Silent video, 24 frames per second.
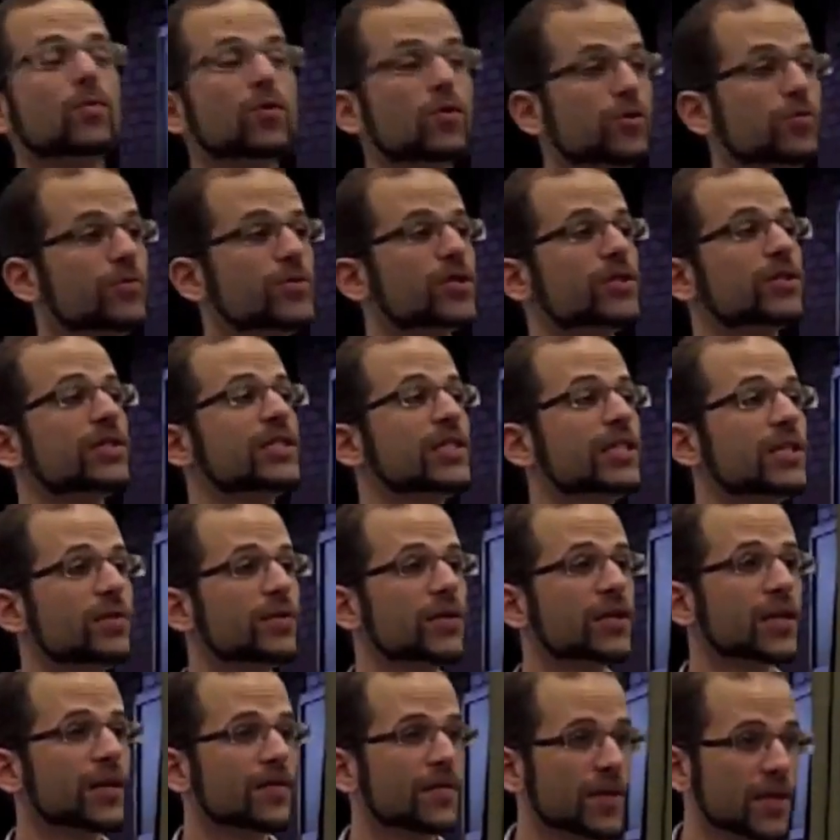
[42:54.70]
a room to
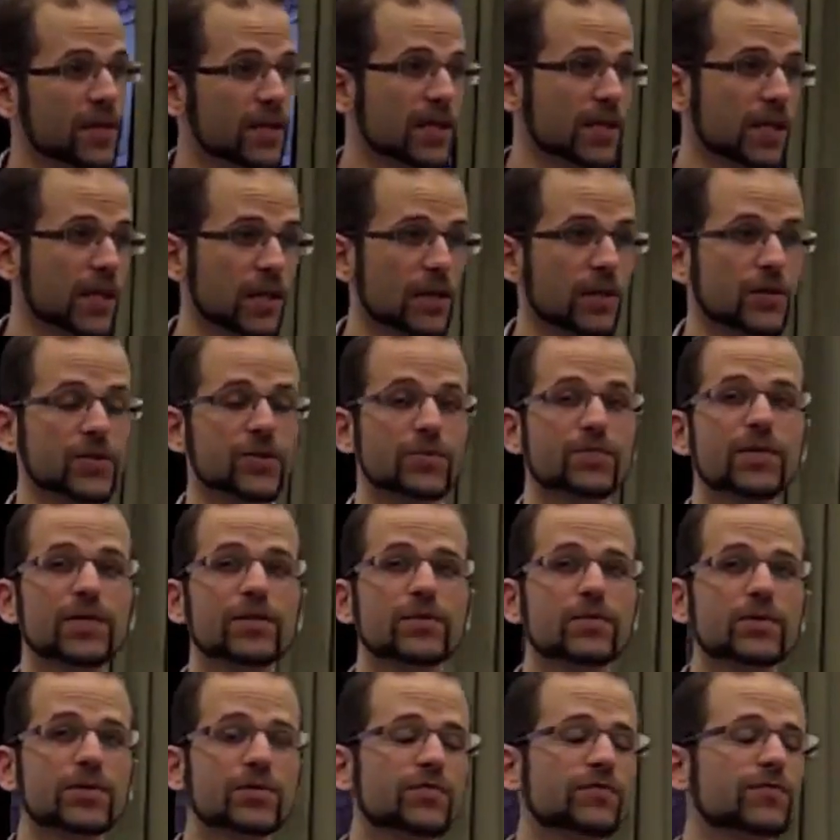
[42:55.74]
deal with everything else.
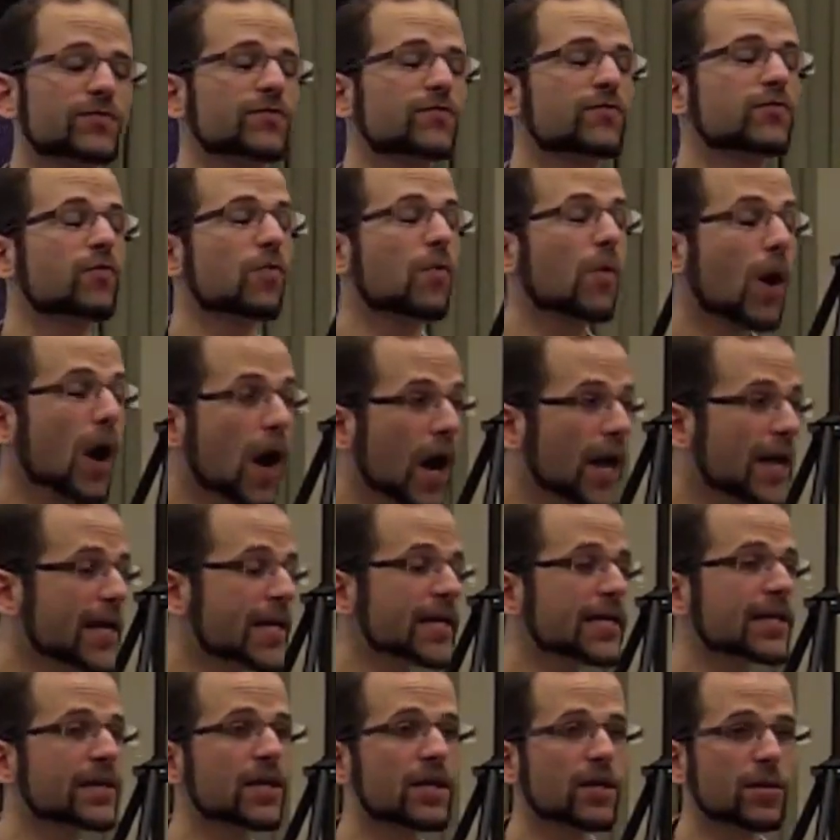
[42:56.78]
But it was
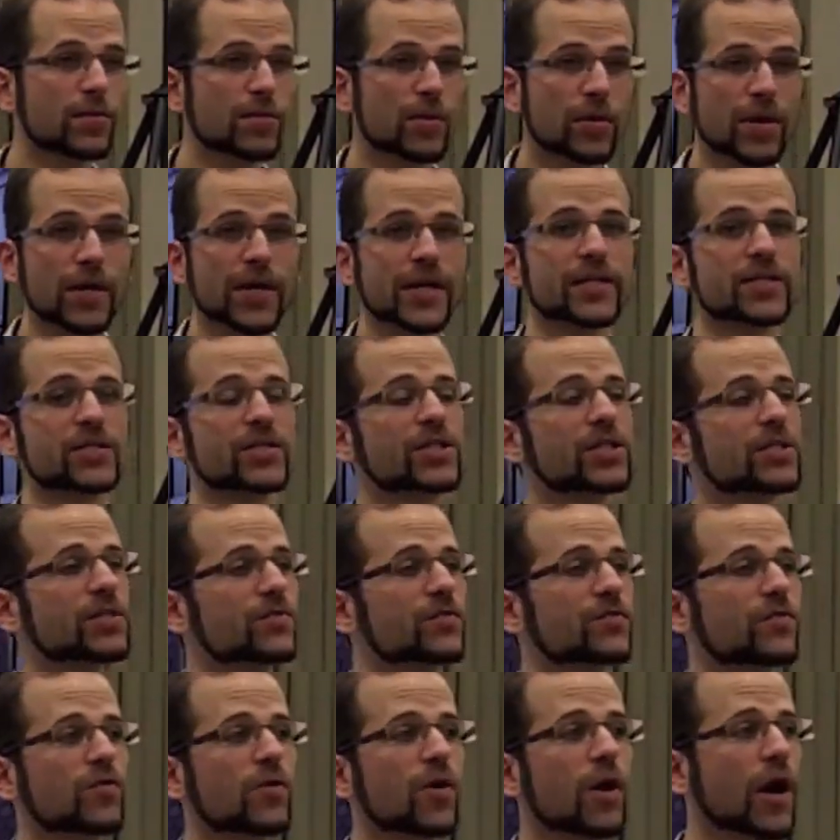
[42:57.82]
frying their brains,
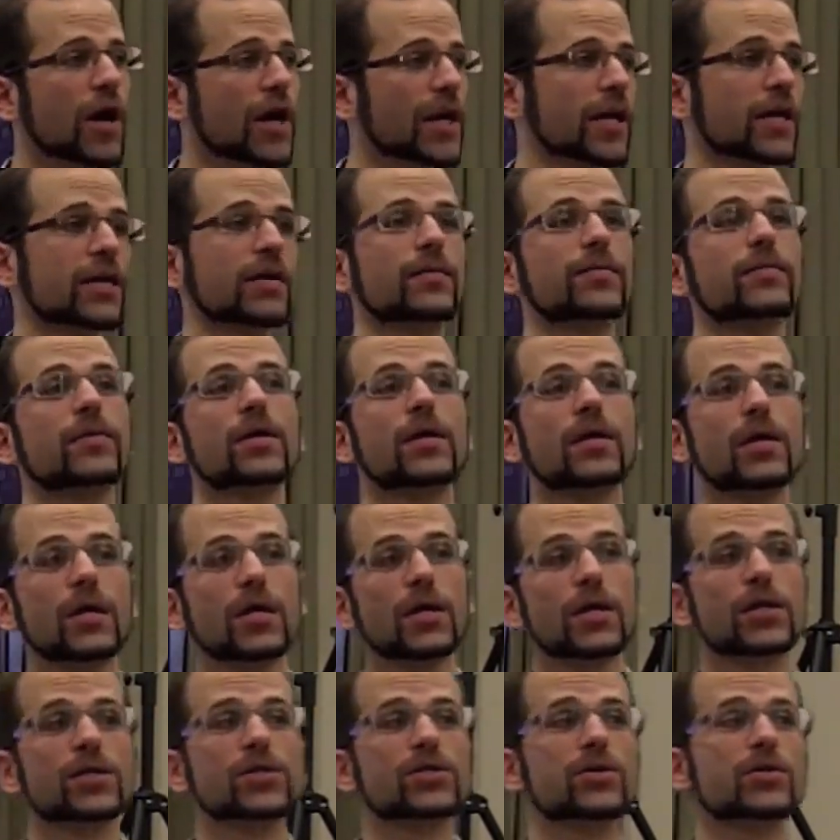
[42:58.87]
just frying them.
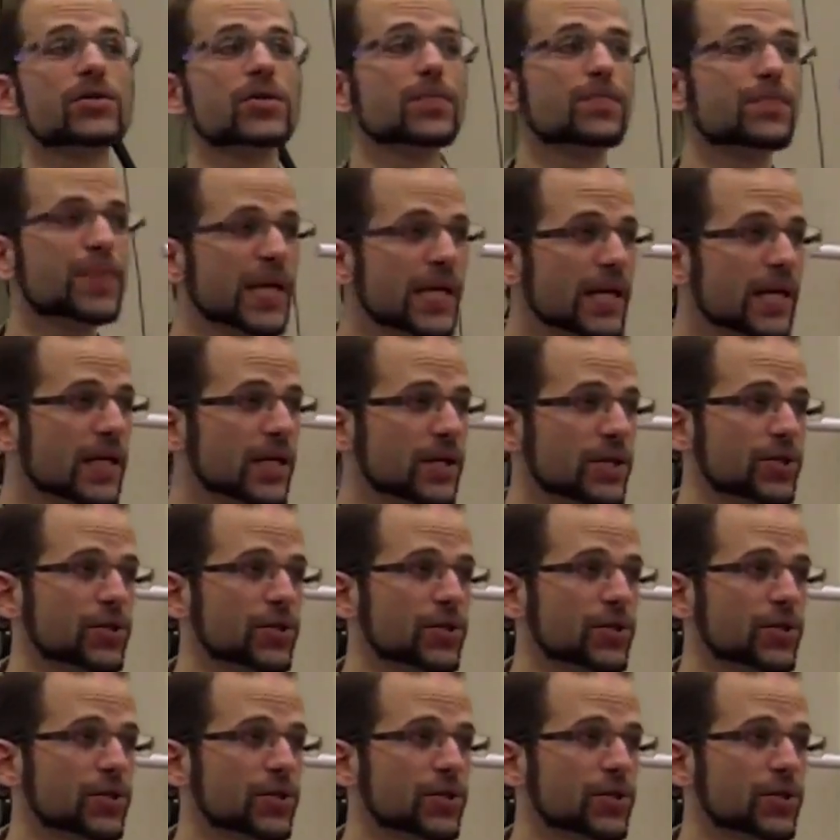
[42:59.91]
So it's a big